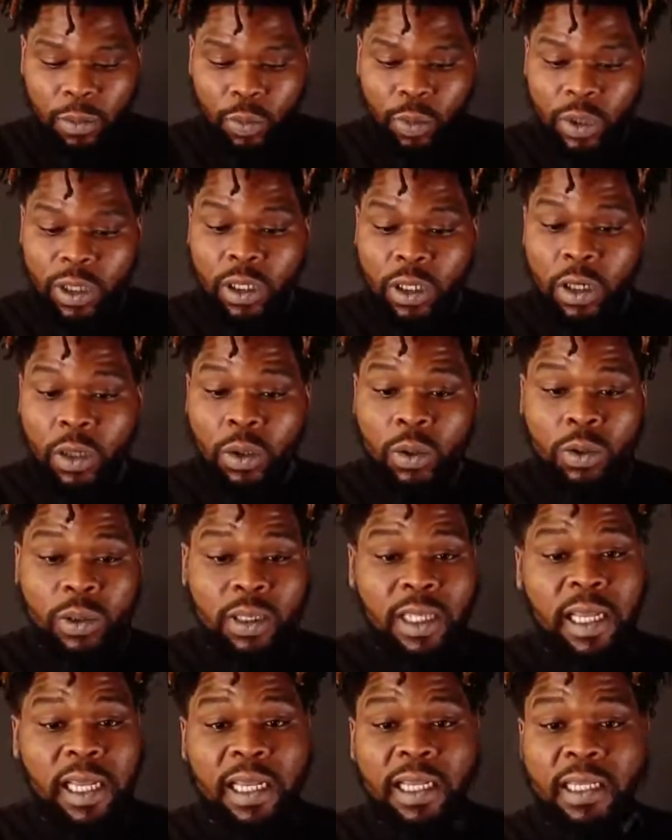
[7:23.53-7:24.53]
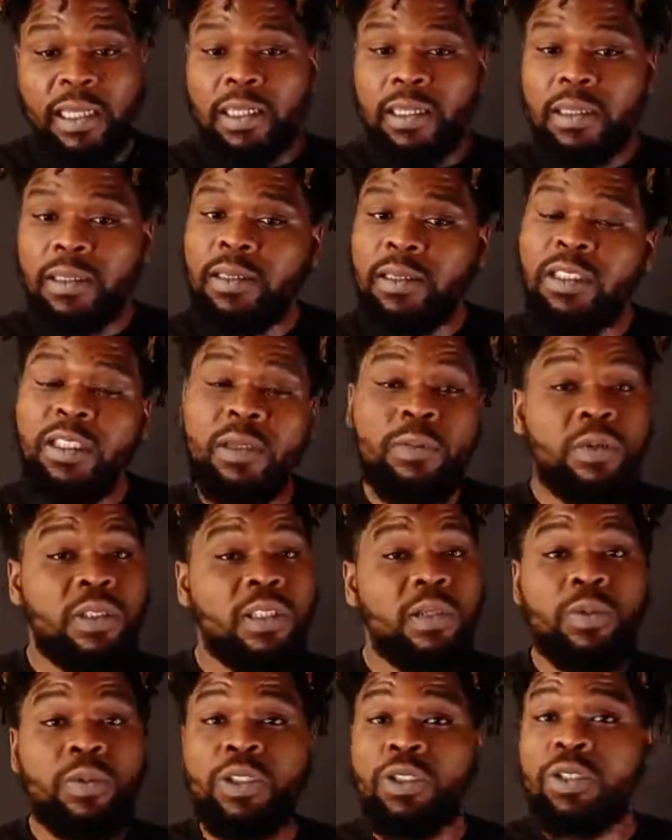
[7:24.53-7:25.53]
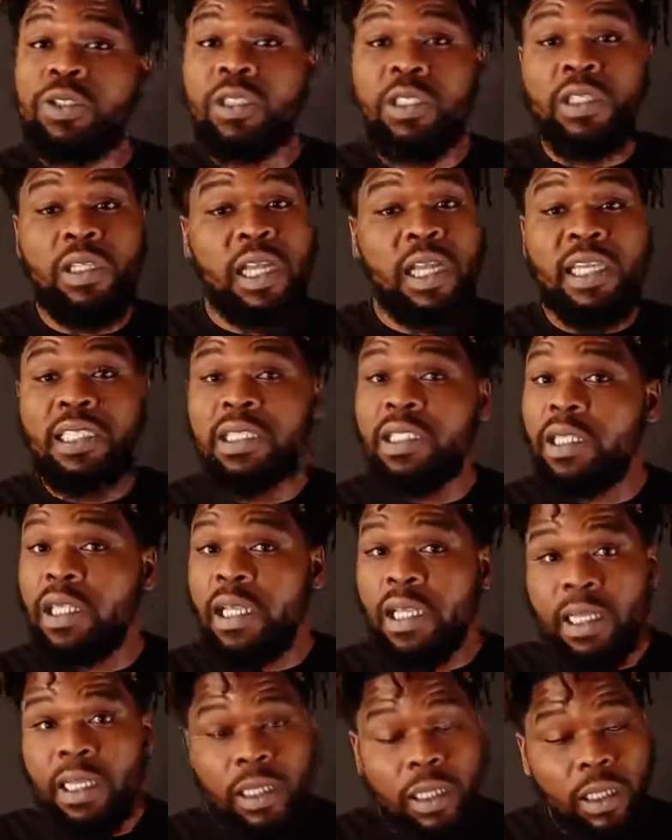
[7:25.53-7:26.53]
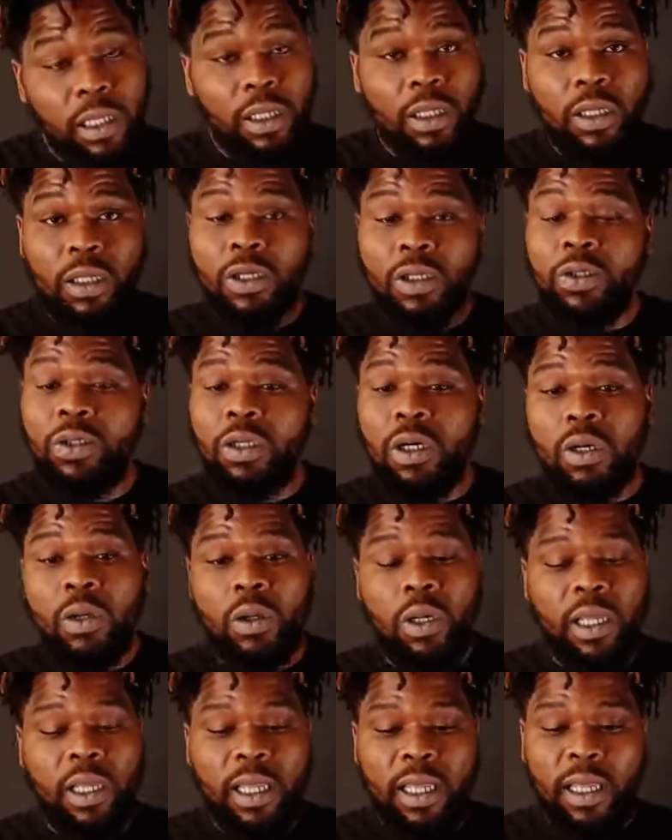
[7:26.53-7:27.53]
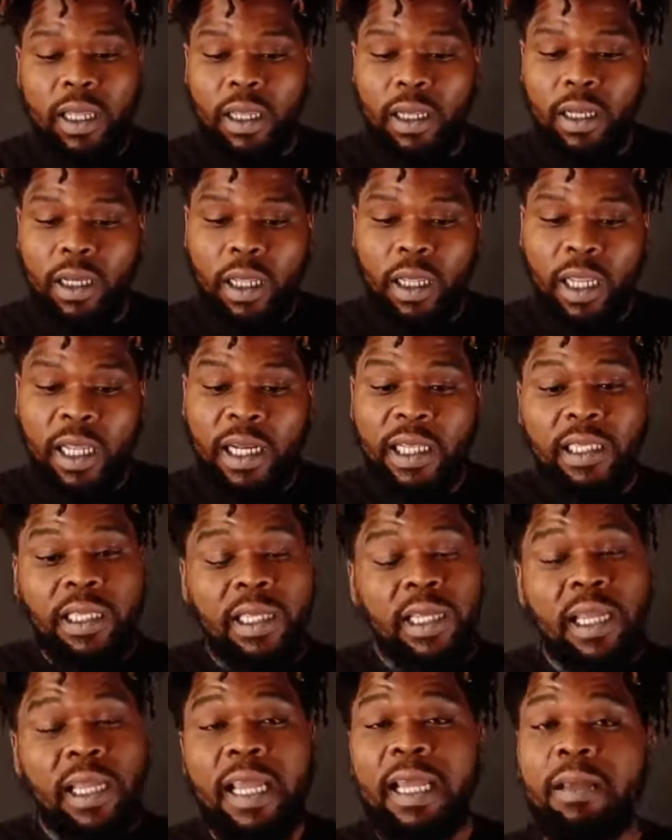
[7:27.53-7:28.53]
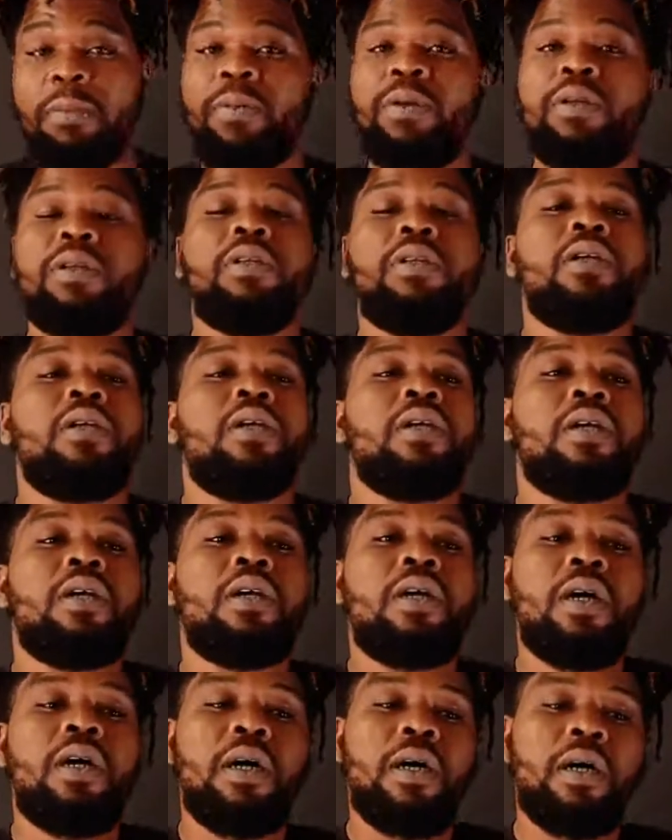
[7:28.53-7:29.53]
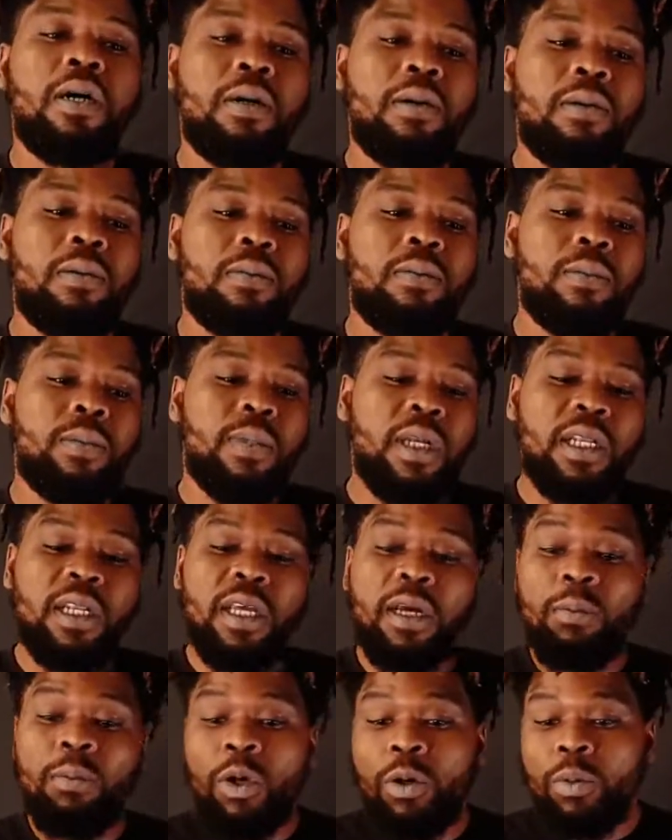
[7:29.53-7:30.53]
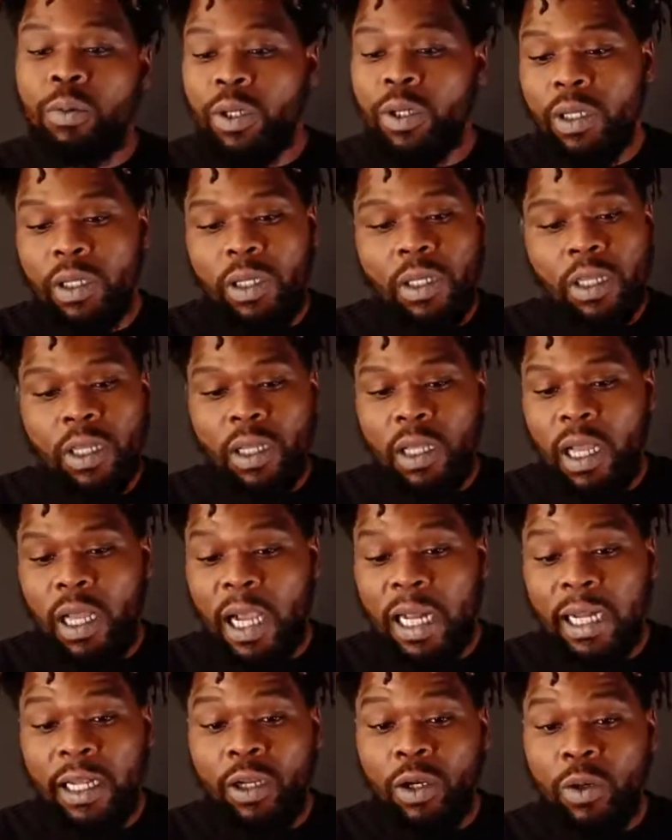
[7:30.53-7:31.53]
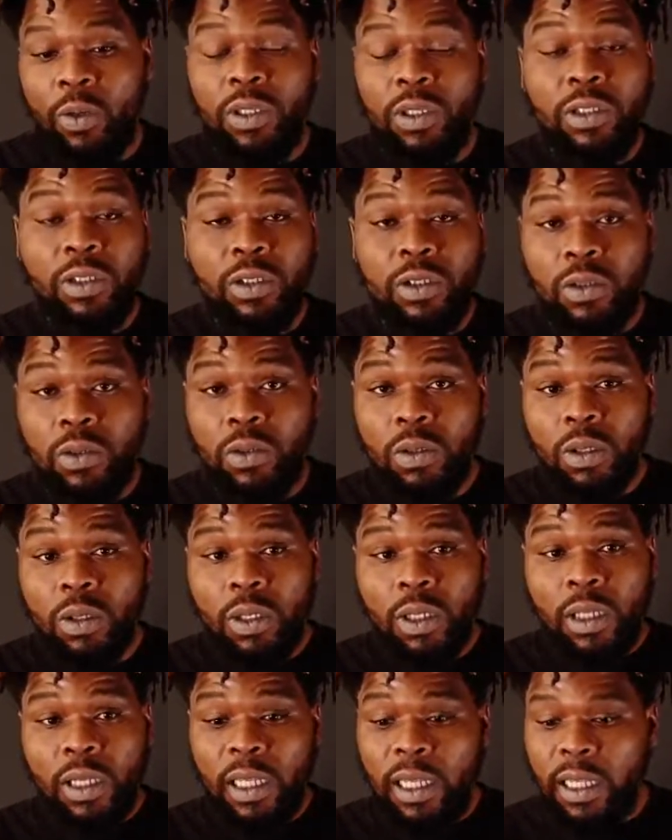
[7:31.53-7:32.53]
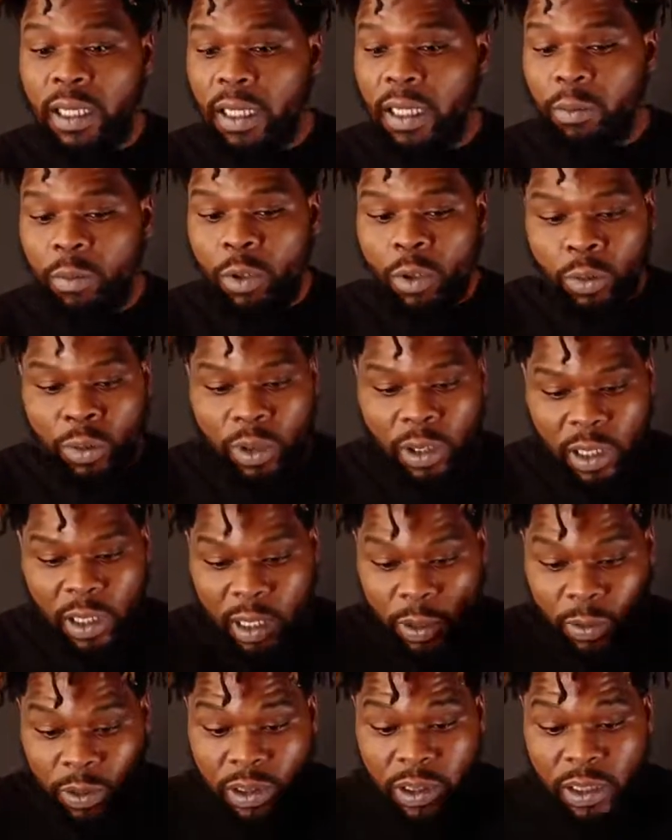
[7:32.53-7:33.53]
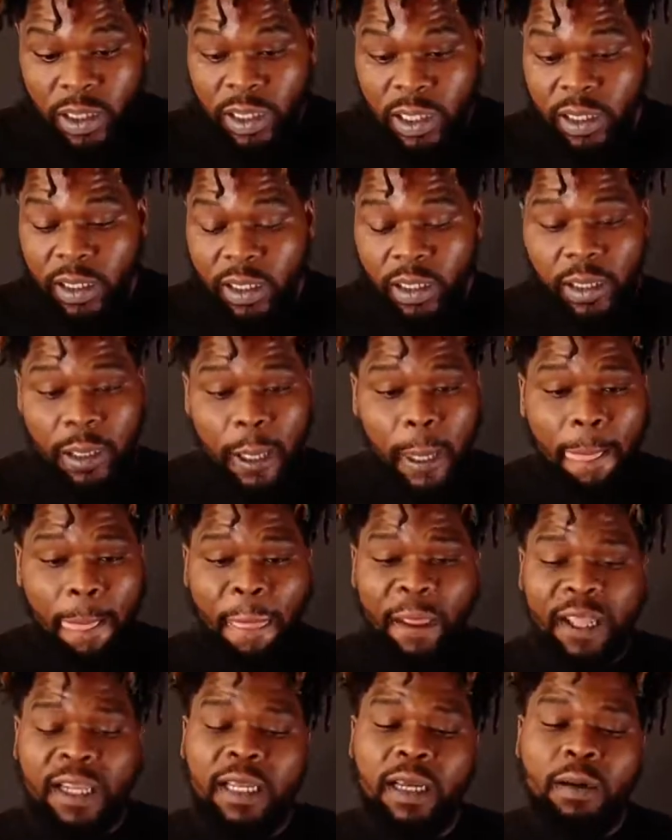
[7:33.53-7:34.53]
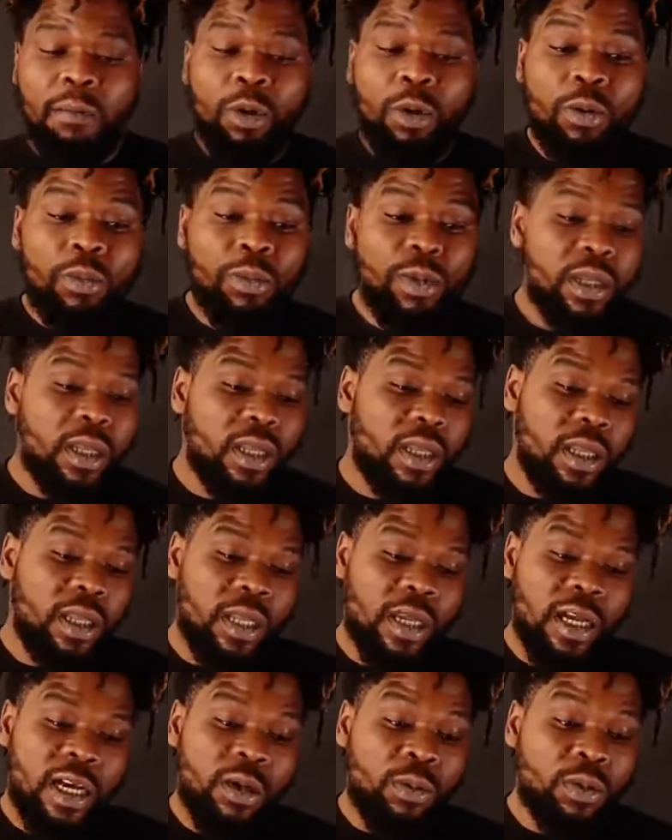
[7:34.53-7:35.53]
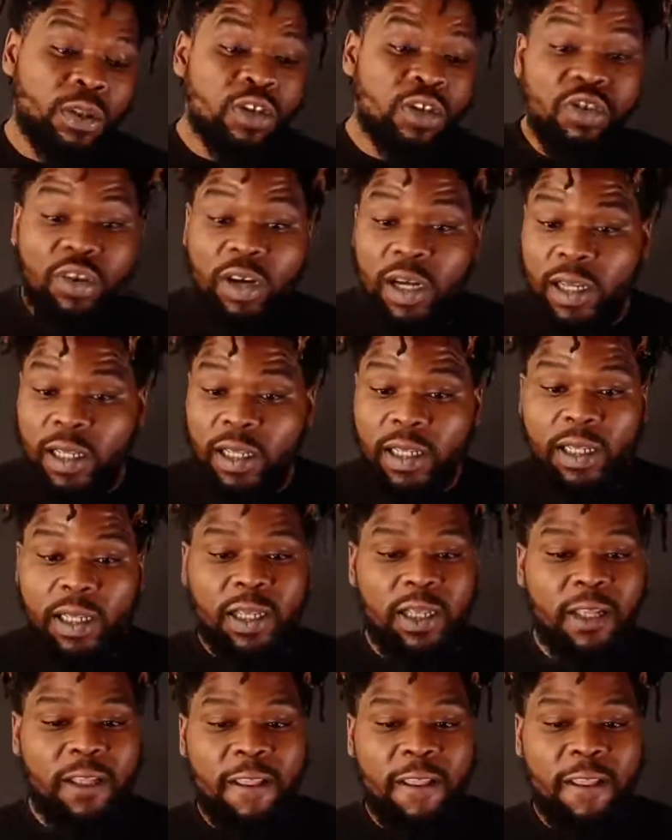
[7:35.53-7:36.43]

We know that temperatures could escalate, and anything could happen. In that moment, I didn't know what to do. In that moment, I was scared. In that moment, I was crying.